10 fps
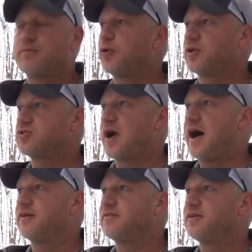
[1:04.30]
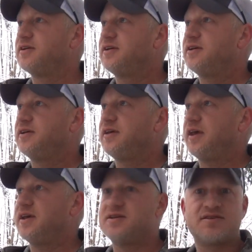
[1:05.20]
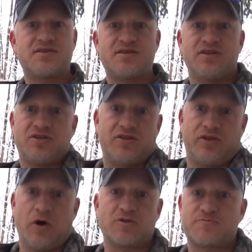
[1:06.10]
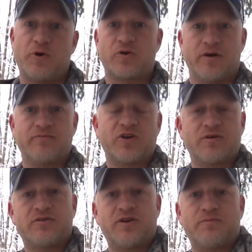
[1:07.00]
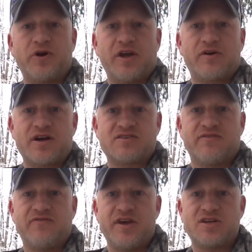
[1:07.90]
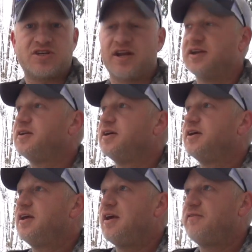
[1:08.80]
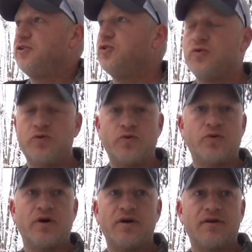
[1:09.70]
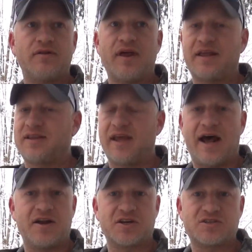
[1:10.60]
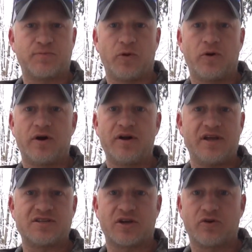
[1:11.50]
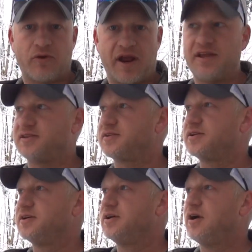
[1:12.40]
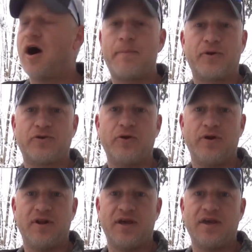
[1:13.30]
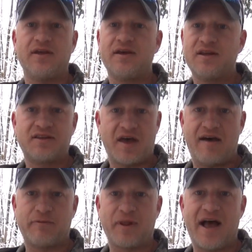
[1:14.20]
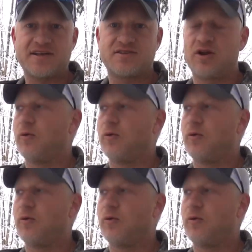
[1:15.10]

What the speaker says: the brook trout is don't spook them. They're pretty aggressive fish, and if you like to get out and explore, it's a great opportunity to have a blast on the